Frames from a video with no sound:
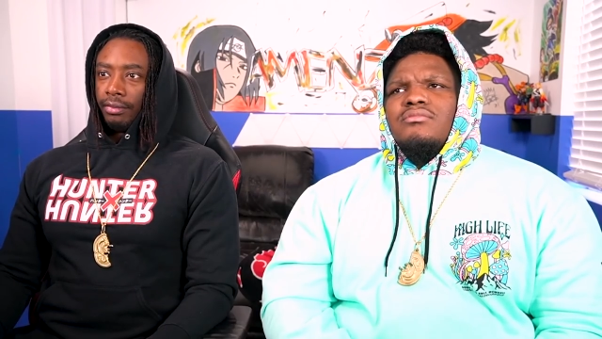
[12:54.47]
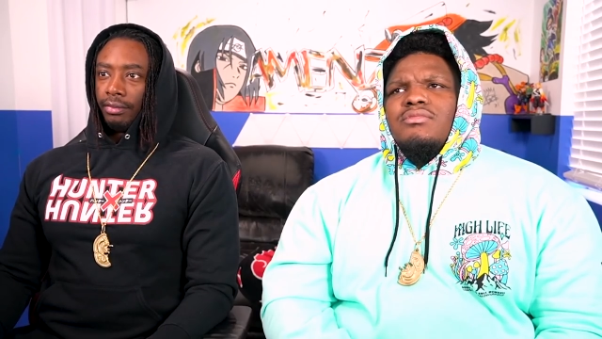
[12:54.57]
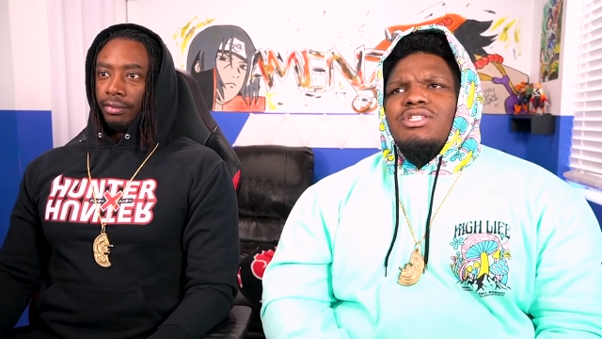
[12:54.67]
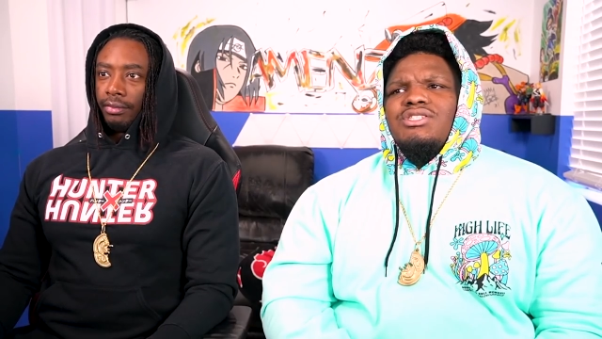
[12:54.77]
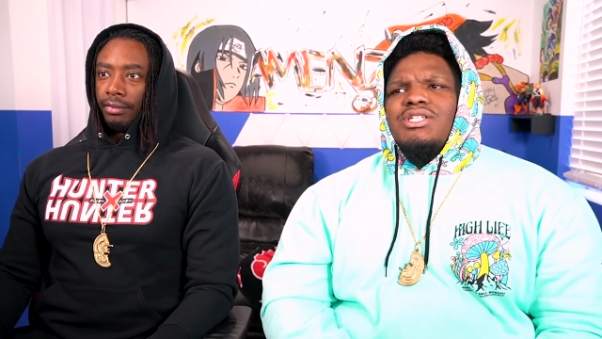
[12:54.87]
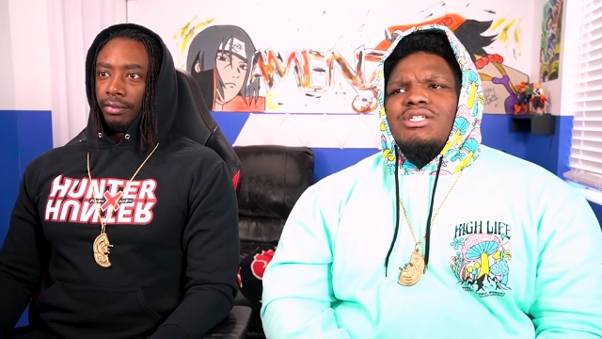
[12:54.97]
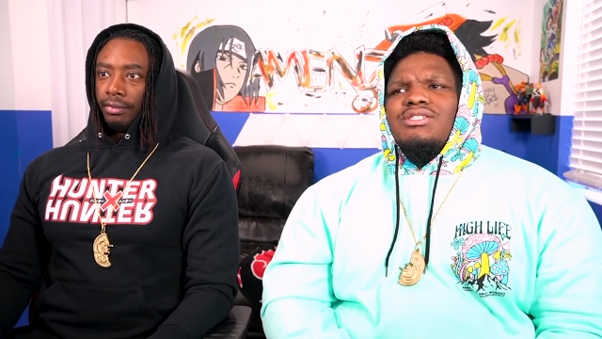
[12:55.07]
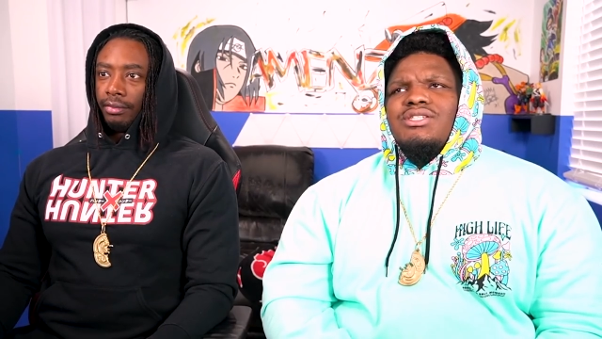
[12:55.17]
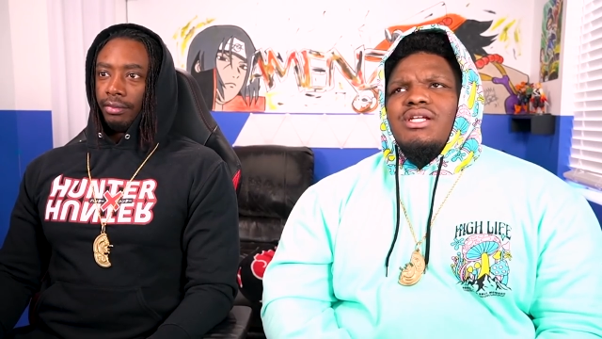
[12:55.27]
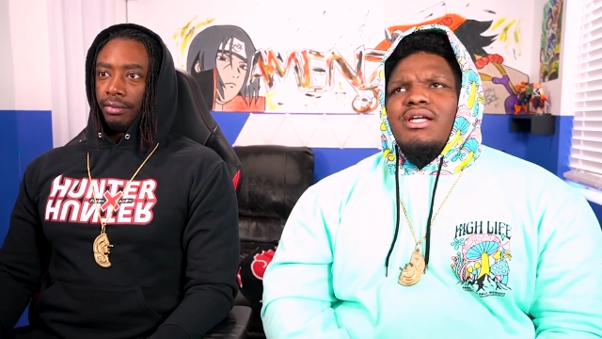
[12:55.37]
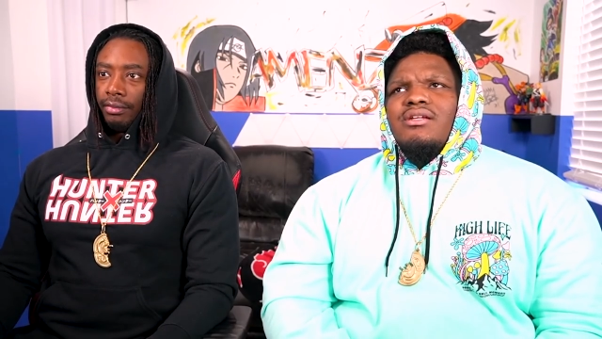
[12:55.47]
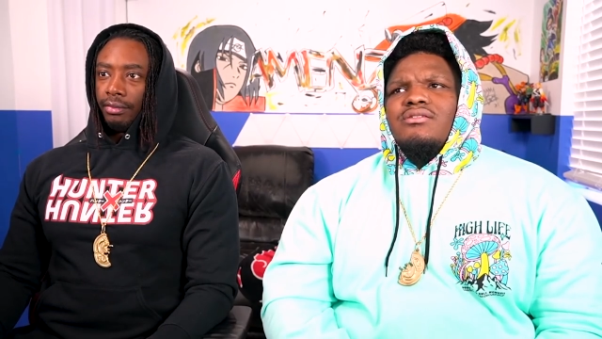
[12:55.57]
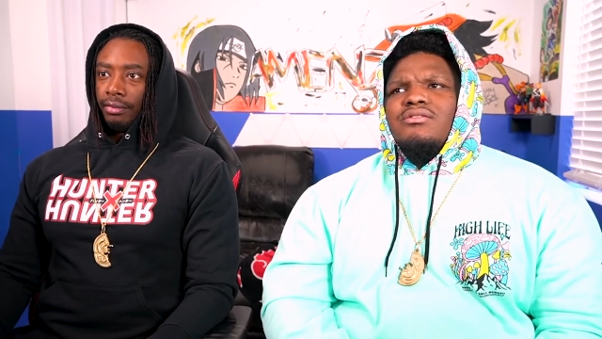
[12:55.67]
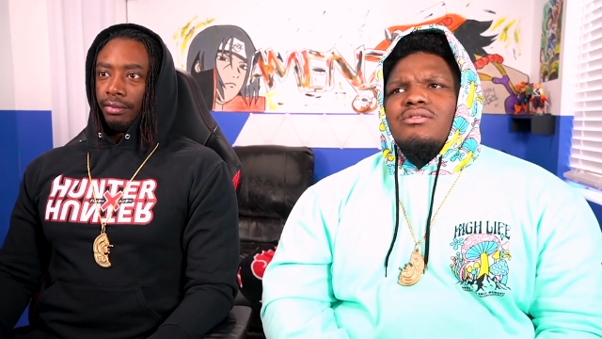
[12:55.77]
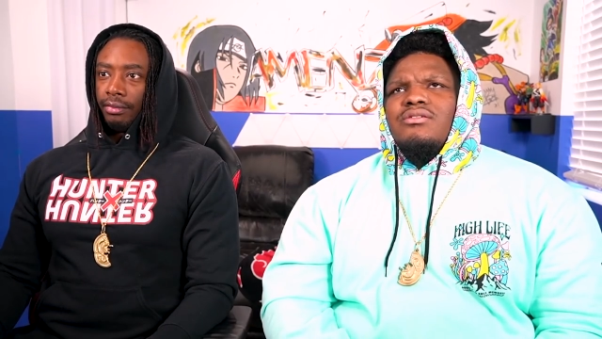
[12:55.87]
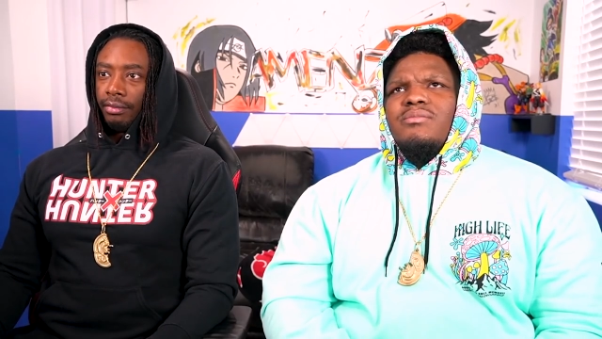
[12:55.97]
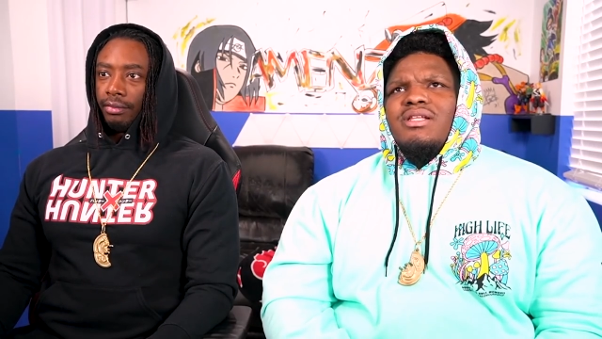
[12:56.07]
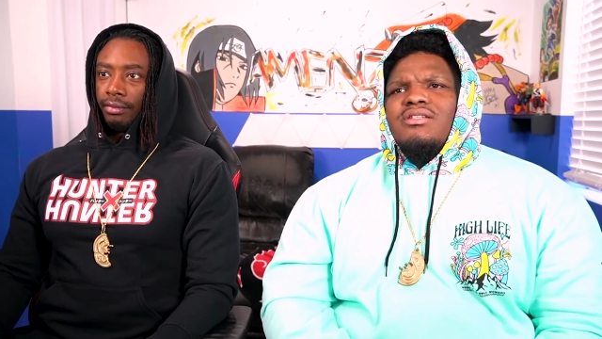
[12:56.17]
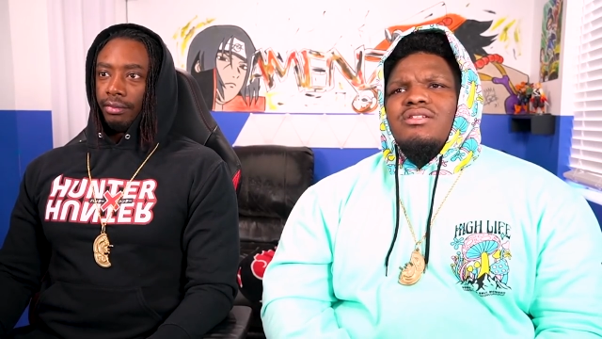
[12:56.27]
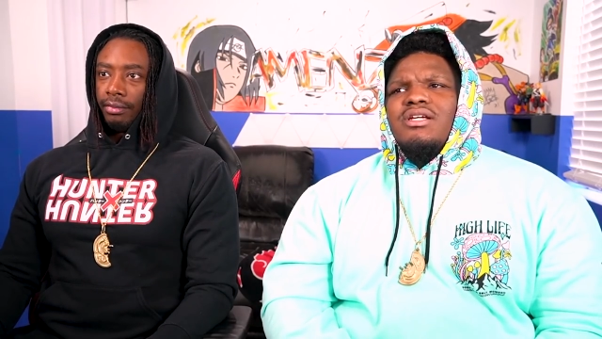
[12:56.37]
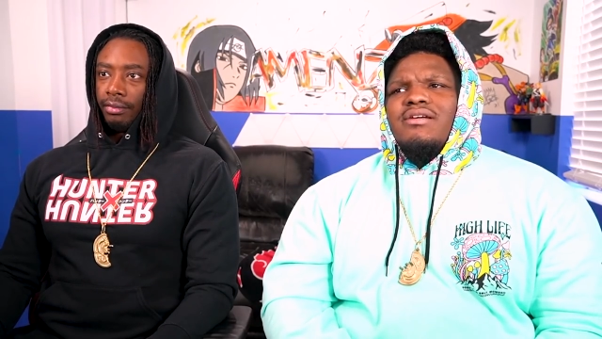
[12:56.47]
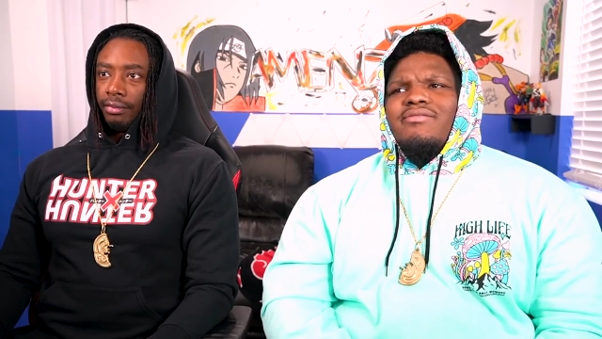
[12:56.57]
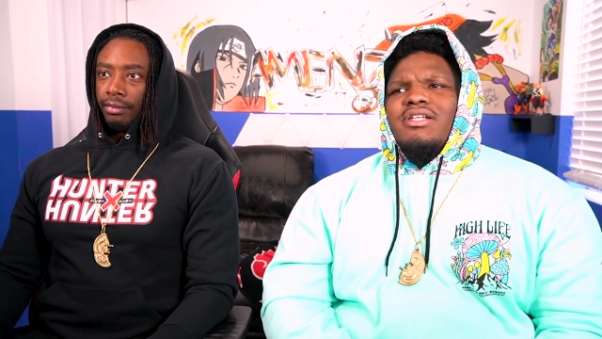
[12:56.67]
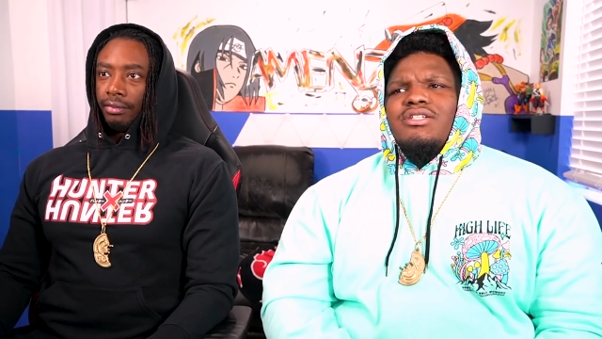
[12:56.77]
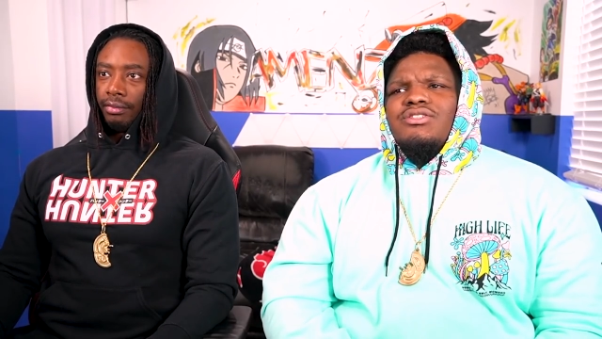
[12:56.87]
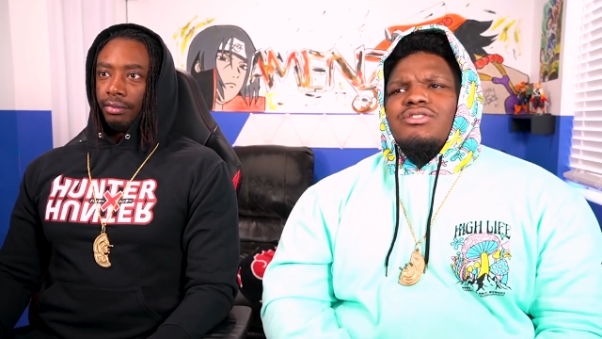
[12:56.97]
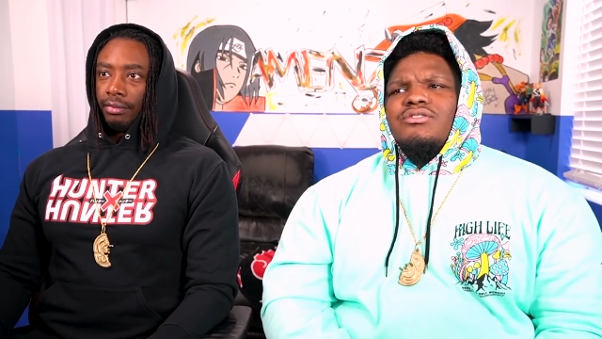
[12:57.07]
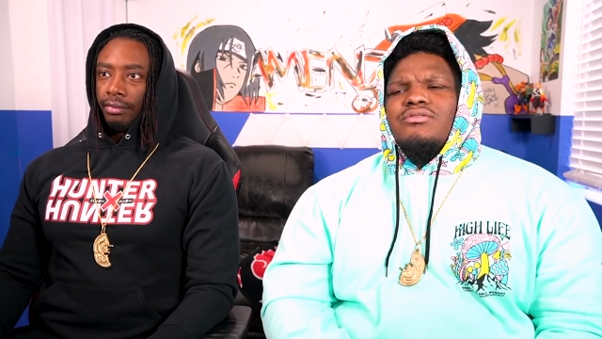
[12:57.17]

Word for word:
Speaker 1: Eat today's snack. So he about to grab lunch.